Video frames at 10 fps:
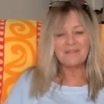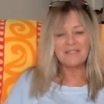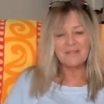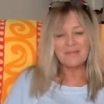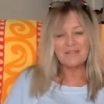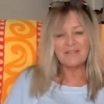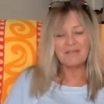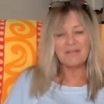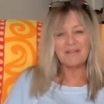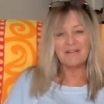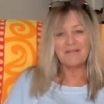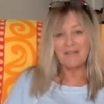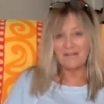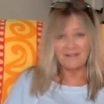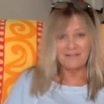this was going to be a,
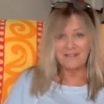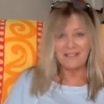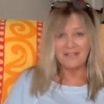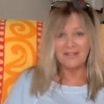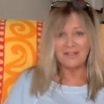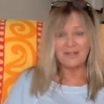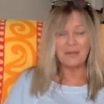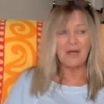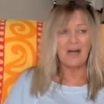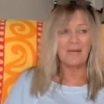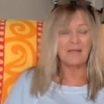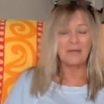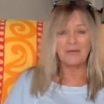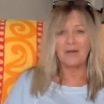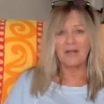a, fun video to do. Um, I
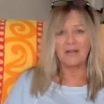know there are a